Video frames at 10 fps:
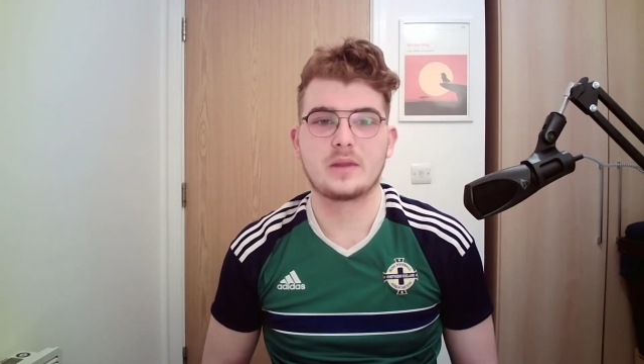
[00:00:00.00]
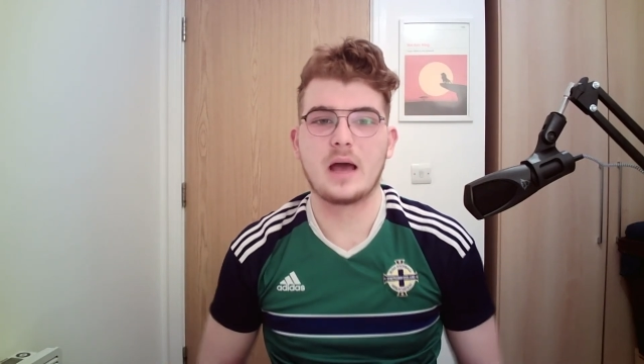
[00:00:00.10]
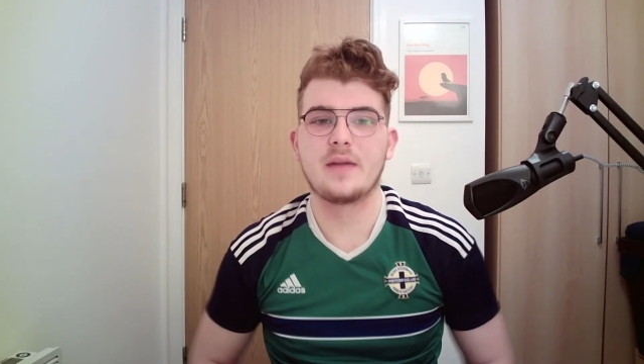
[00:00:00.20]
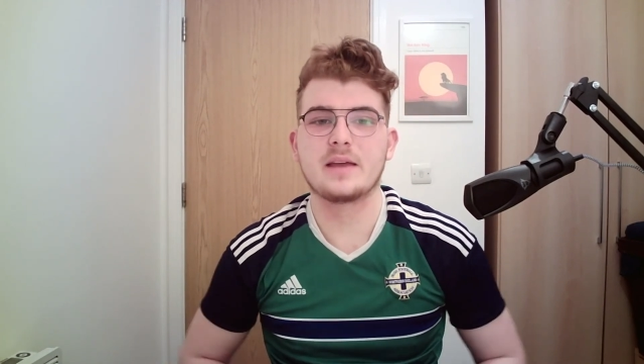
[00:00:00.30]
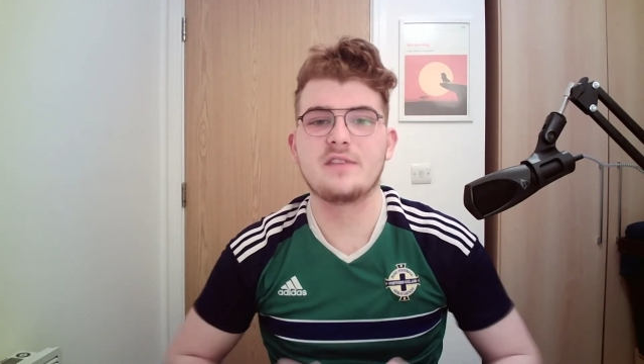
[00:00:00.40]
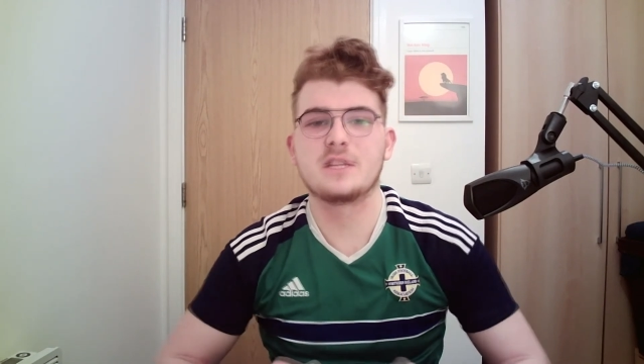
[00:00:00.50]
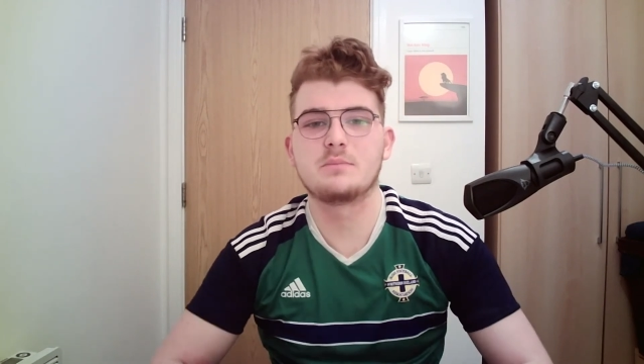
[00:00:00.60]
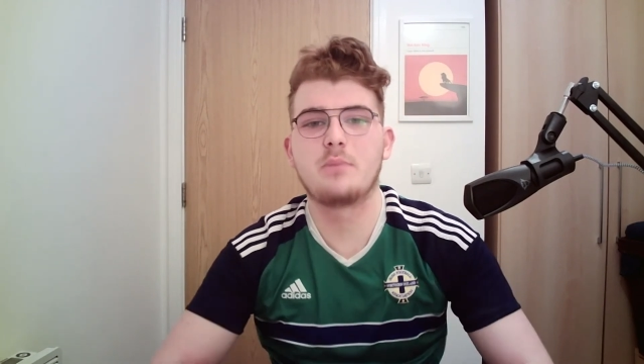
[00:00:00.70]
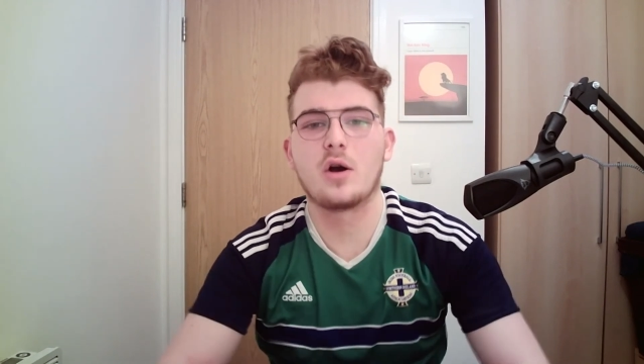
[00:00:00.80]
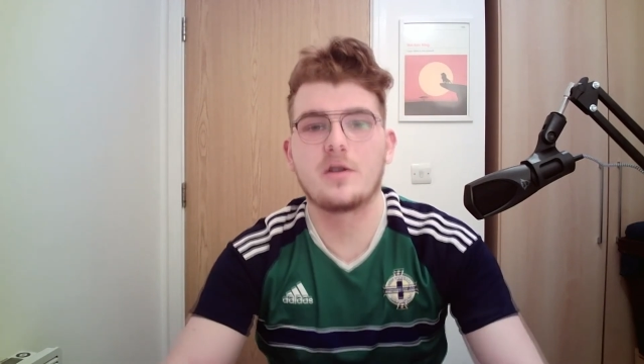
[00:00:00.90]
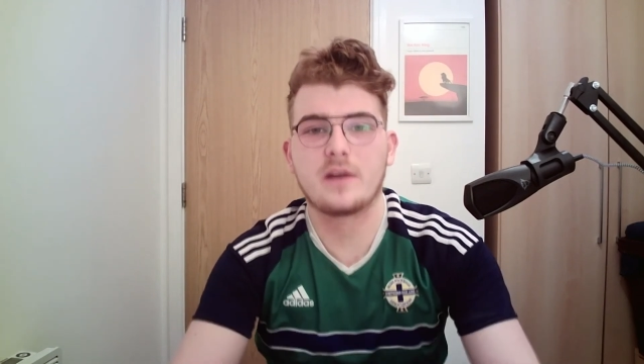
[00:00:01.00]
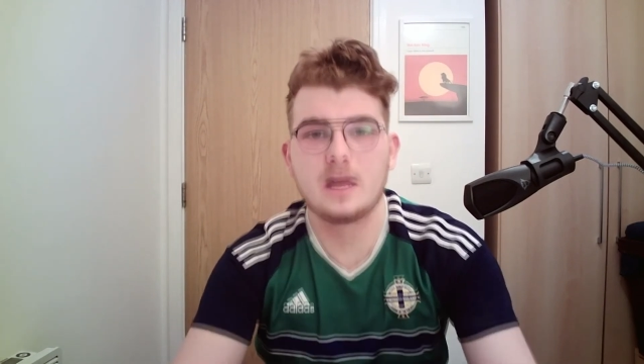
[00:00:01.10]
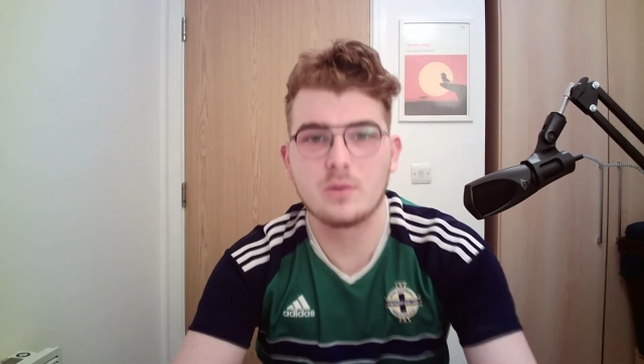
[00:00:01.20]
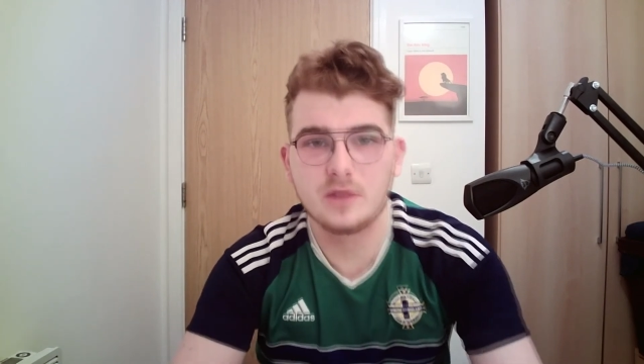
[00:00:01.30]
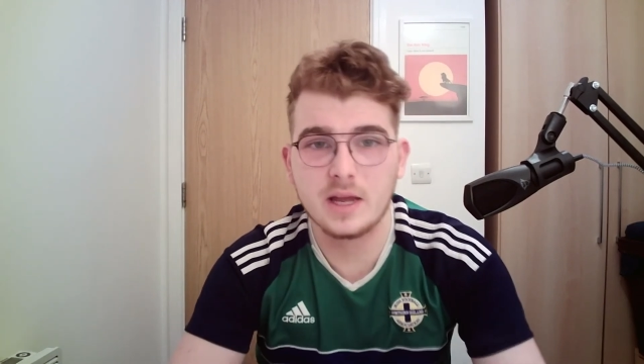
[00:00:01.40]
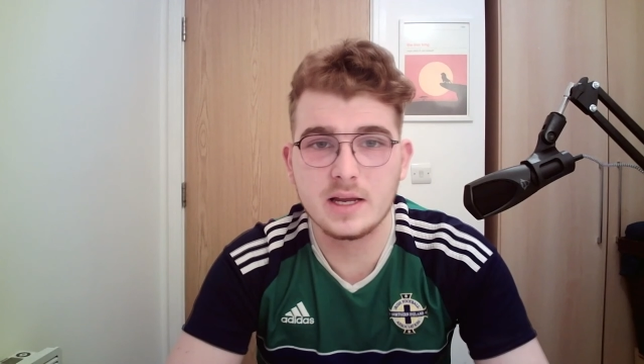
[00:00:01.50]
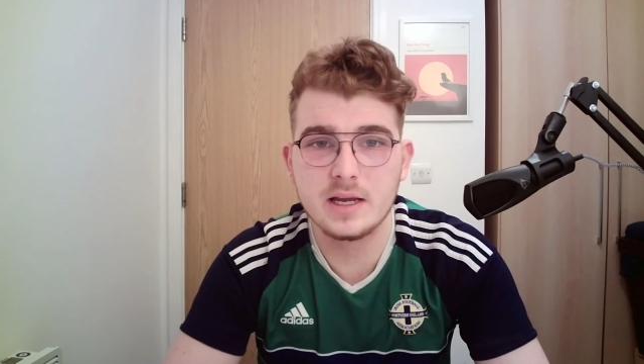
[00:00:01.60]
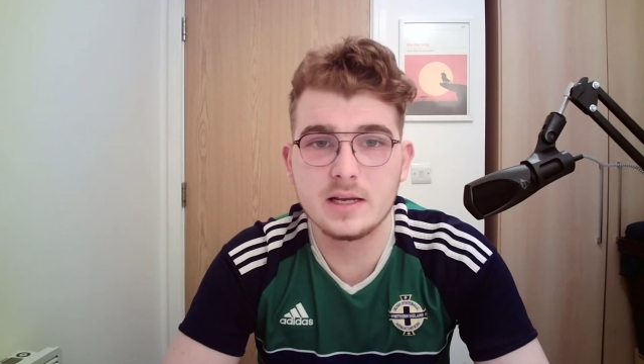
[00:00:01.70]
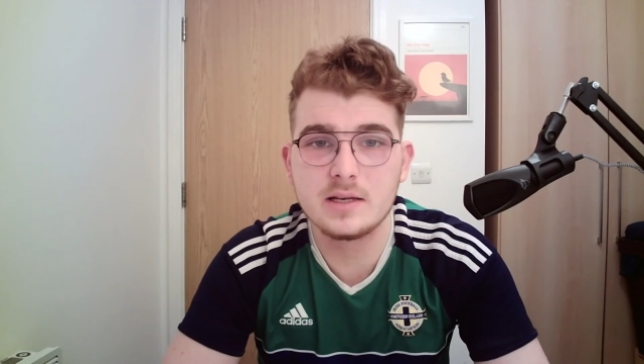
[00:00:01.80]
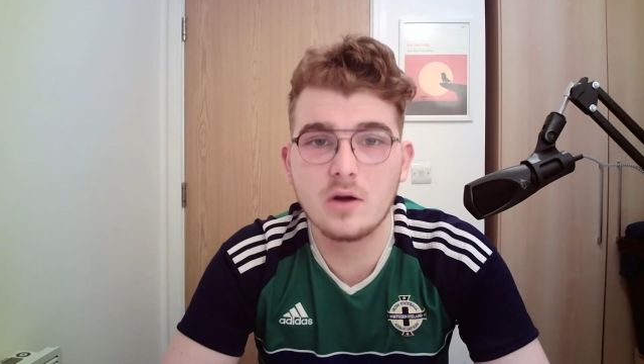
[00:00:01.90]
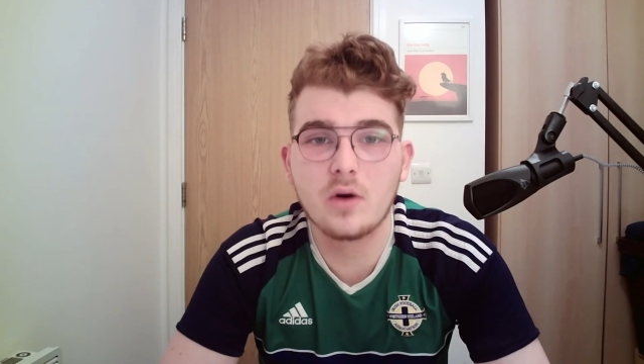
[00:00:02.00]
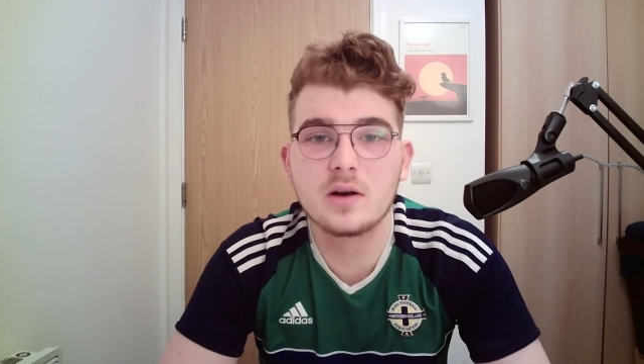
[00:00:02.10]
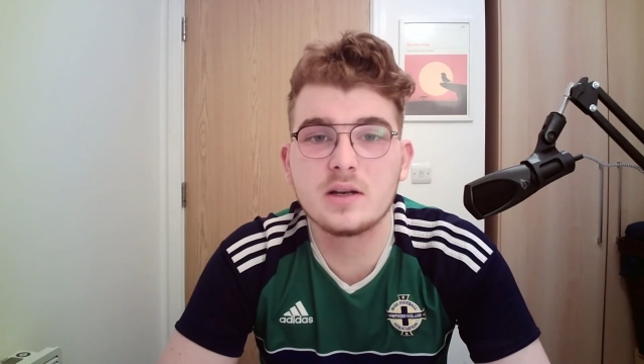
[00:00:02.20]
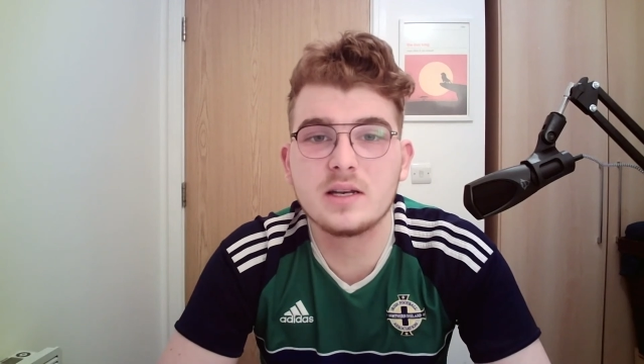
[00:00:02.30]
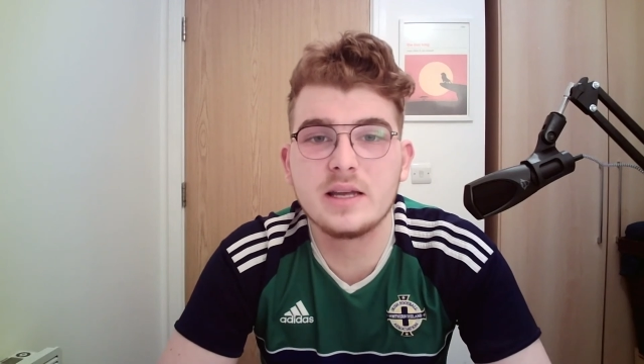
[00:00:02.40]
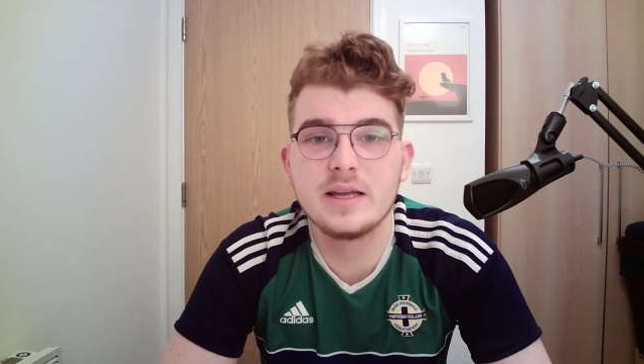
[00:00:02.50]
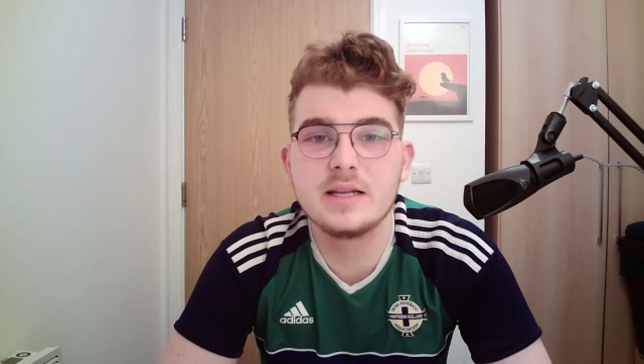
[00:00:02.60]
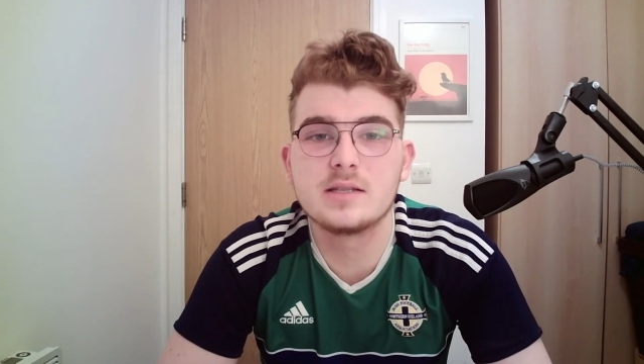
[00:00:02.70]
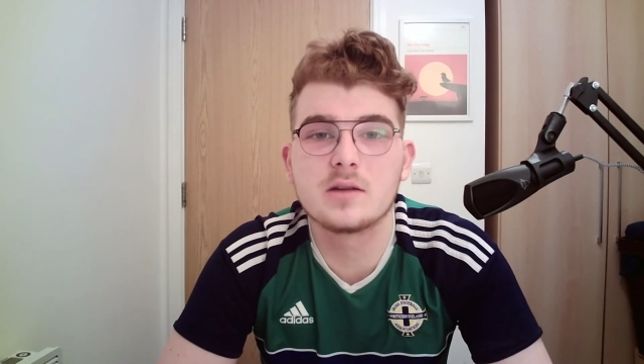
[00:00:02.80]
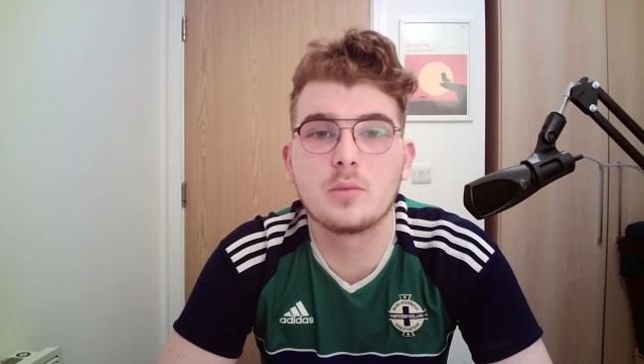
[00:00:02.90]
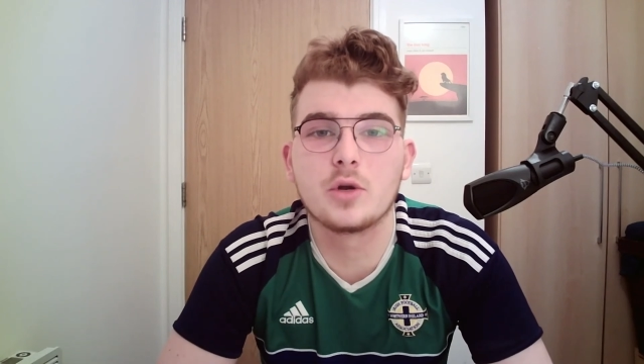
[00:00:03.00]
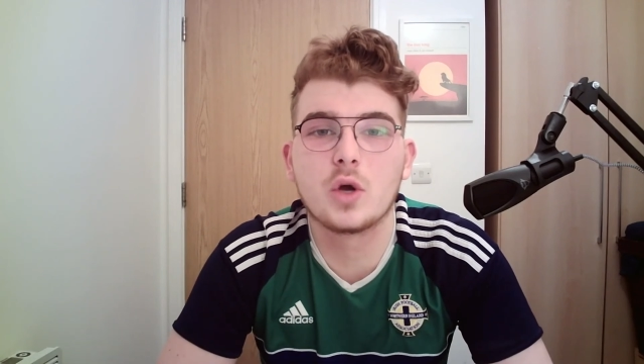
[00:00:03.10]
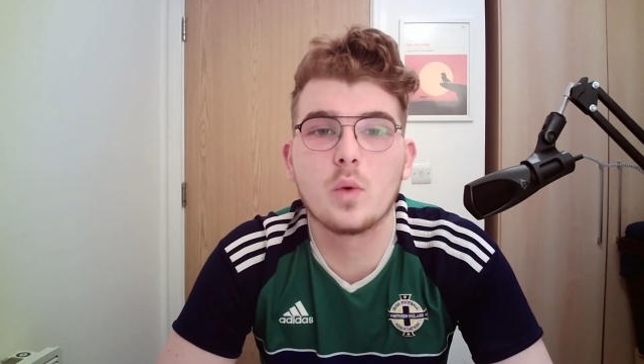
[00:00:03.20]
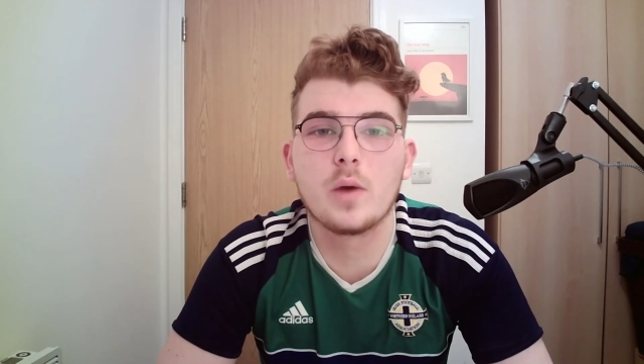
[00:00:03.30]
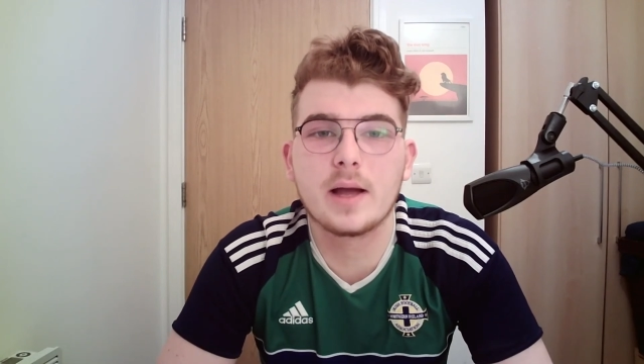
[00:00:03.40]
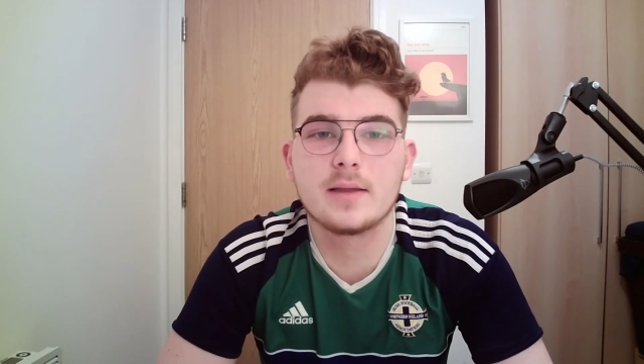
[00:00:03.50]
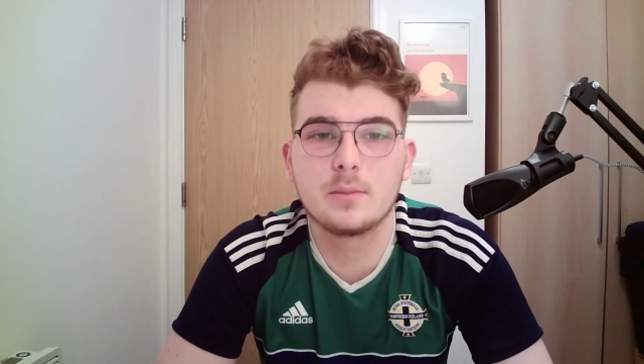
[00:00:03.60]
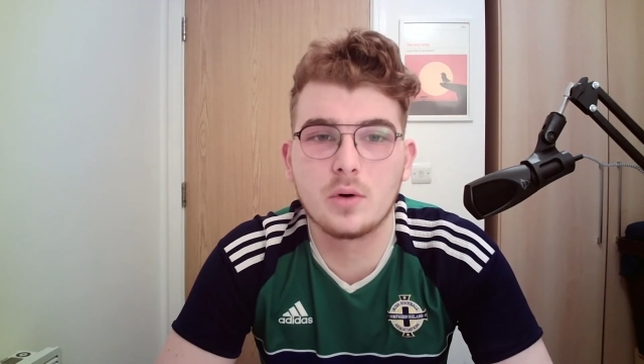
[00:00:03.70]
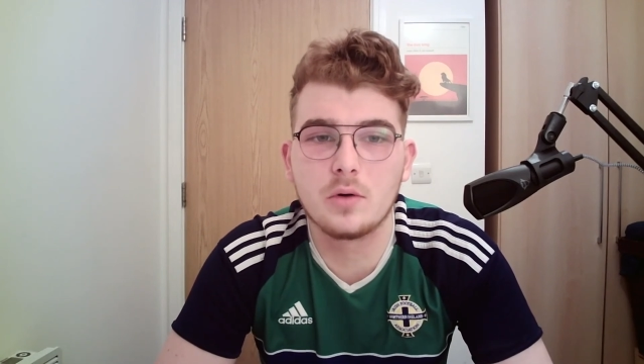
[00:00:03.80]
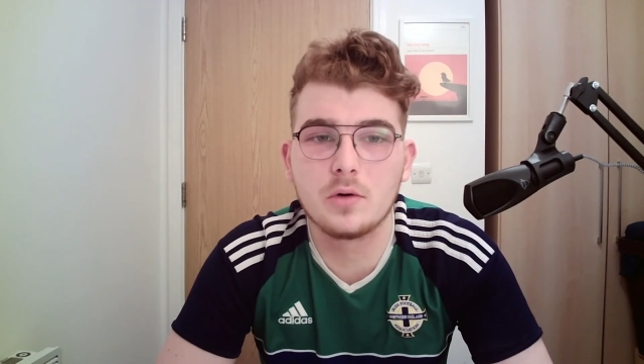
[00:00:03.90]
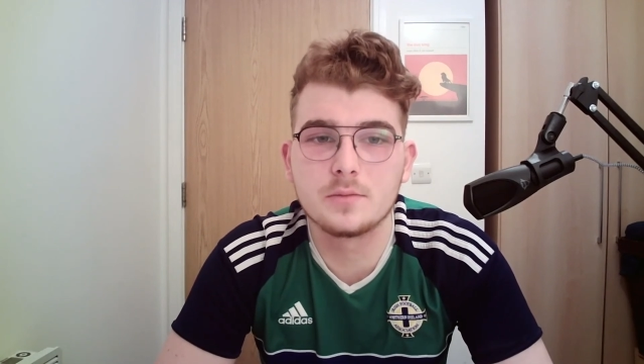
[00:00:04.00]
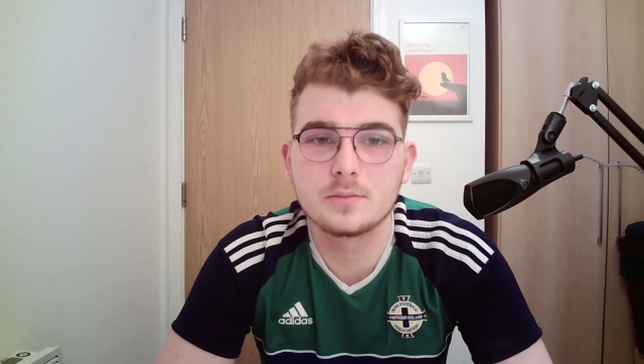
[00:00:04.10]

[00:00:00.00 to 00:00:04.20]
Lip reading: I think he fits perfectly in what they need. Darnold needs someone to go and get the ball.